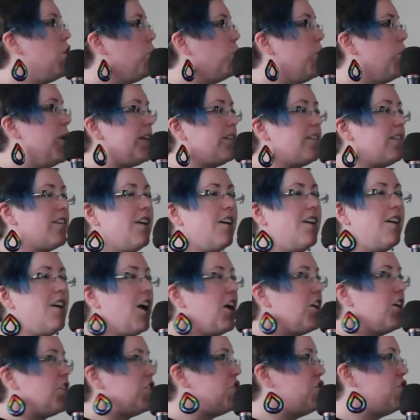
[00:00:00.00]
with
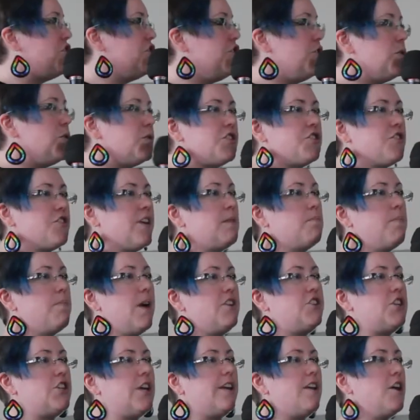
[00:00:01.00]
a shoestring
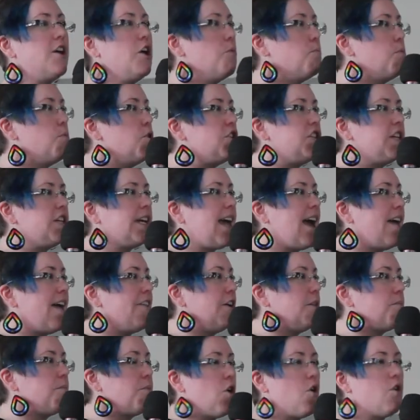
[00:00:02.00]
budget, put
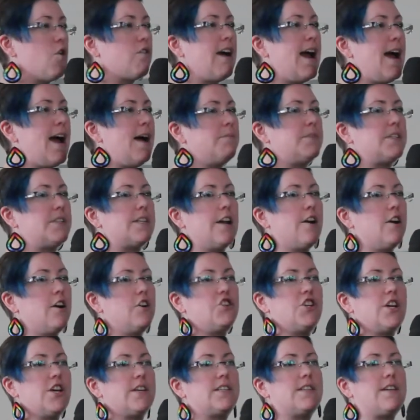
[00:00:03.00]
together programs that are
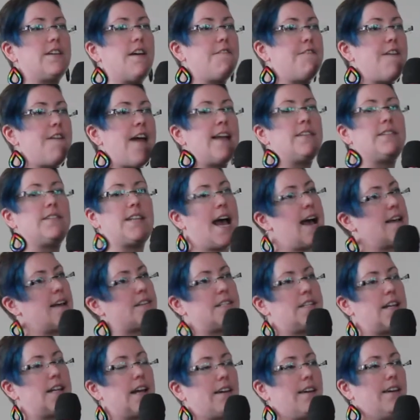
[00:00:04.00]
just
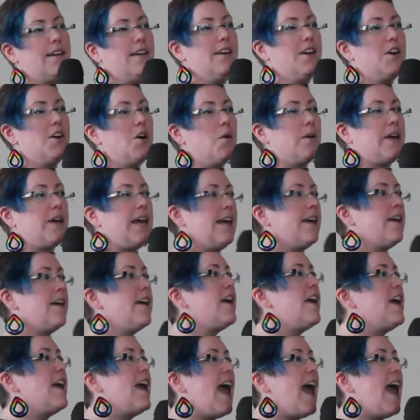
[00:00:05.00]
fantastic, okay?